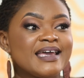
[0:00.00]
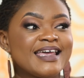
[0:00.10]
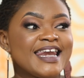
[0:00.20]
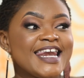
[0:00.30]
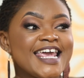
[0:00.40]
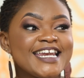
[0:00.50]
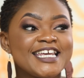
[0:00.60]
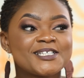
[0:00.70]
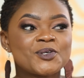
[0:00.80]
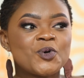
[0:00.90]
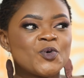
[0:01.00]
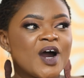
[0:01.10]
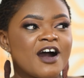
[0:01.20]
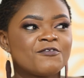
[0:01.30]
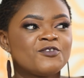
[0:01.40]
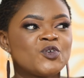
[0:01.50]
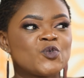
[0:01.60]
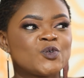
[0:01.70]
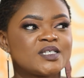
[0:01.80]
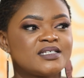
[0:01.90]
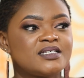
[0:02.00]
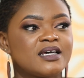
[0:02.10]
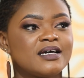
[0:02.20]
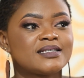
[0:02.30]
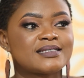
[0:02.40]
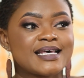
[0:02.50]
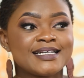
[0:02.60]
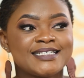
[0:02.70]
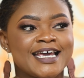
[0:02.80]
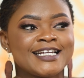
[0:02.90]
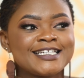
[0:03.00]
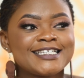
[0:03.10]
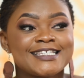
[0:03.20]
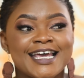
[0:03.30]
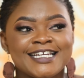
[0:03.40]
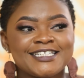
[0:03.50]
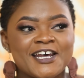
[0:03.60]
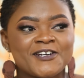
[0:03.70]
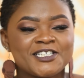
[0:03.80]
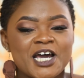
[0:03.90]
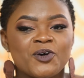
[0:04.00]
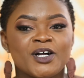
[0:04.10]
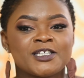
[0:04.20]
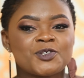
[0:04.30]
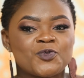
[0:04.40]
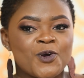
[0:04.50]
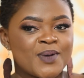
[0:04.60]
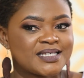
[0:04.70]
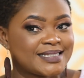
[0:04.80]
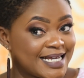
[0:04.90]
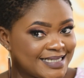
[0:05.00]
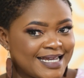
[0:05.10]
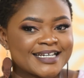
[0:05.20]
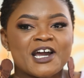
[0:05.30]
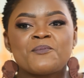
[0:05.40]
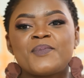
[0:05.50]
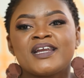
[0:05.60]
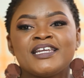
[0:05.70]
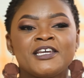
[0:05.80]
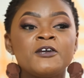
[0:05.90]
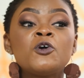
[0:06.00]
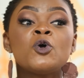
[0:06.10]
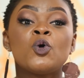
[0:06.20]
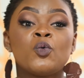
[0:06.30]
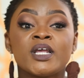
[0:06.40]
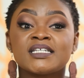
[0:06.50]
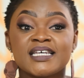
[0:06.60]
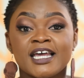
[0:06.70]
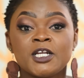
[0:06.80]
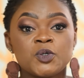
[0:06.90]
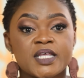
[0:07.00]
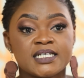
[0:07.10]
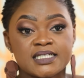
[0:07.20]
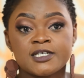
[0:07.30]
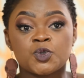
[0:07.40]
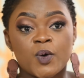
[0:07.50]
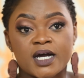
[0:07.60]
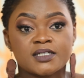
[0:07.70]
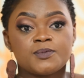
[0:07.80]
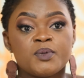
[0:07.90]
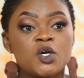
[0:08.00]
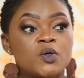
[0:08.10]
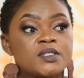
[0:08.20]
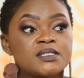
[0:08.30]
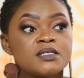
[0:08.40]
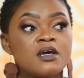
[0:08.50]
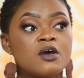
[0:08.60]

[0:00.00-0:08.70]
Ladies who have used certain sanitary towels from a certain company will tell you that it works, because